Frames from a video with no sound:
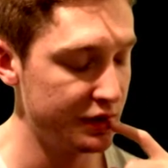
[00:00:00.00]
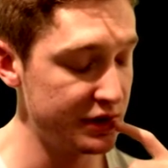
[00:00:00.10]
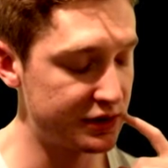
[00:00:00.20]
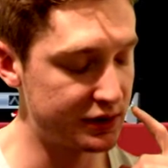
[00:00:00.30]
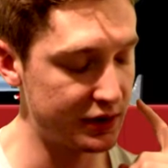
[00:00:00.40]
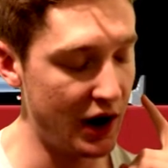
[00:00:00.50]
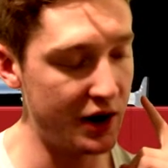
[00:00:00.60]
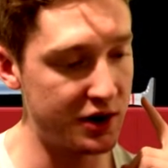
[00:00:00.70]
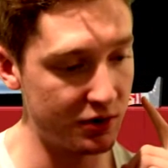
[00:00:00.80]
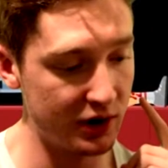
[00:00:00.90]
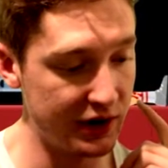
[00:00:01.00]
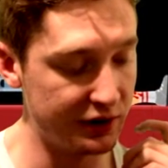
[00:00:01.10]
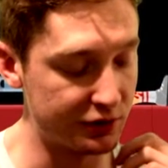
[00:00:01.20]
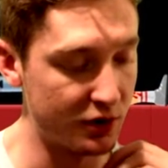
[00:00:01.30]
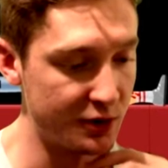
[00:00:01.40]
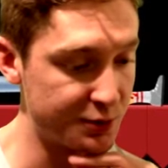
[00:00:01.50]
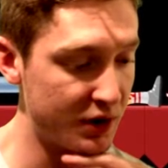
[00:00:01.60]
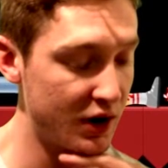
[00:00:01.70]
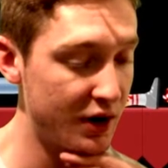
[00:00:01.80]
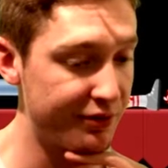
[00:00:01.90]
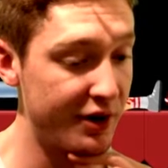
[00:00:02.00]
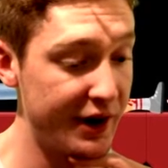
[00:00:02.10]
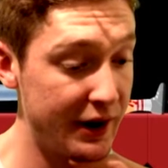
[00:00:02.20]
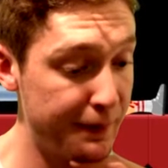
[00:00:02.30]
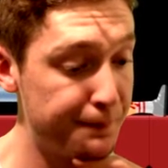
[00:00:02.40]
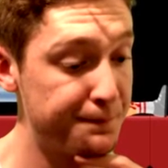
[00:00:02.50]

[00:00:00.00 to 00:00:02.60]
This accurately describes my life right now.